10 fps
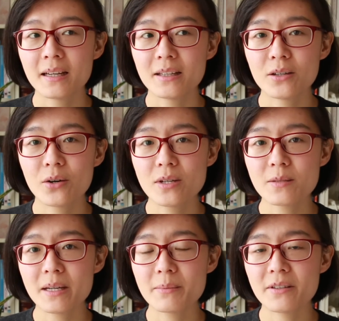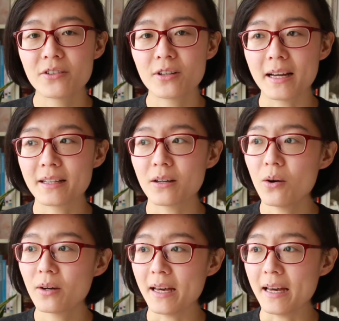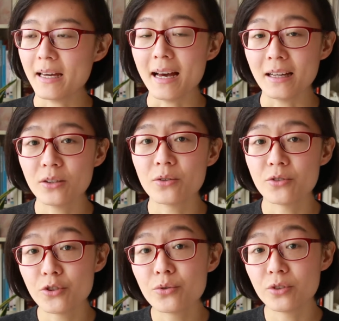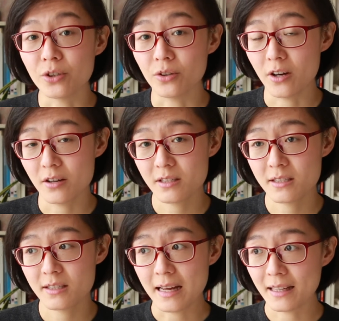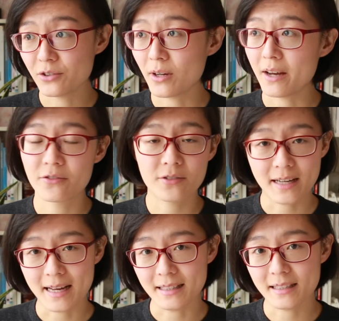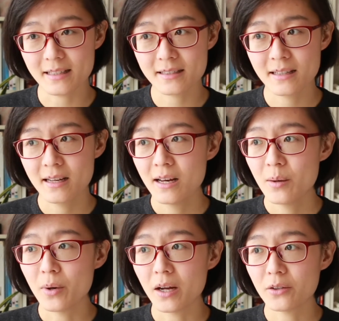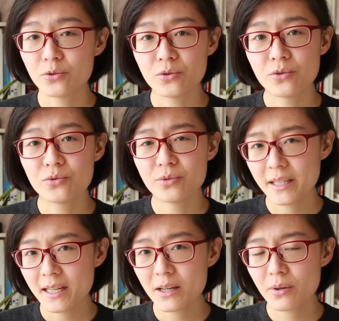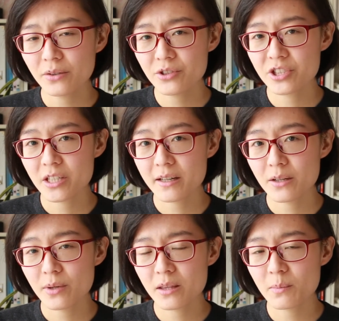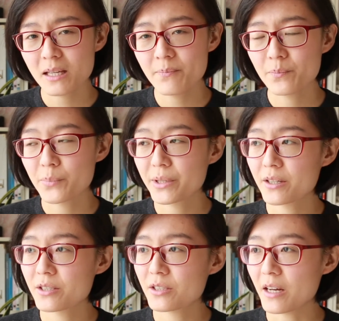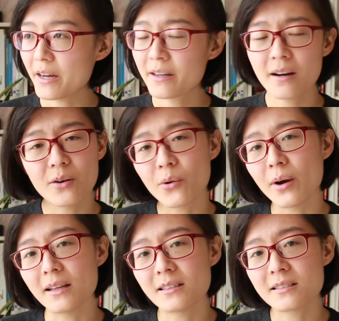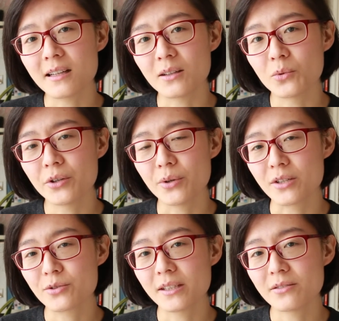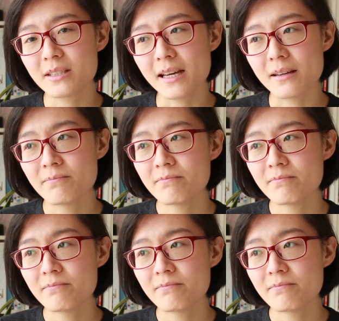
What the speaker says: you always make me feel like, okay, I know you know lots and you have great ideas, but do you really want to share it with me? Because I can't quite understand what you are trying to say.